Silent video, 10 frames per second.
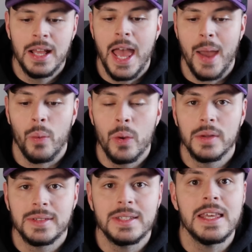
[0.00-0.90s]
and we will
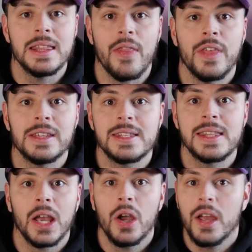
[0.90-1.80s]
see that this
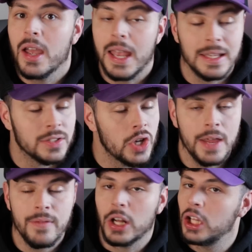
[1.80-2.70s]
thing is not
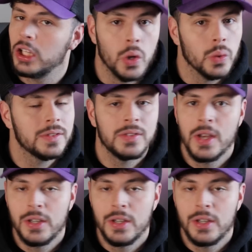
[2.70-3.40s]
even close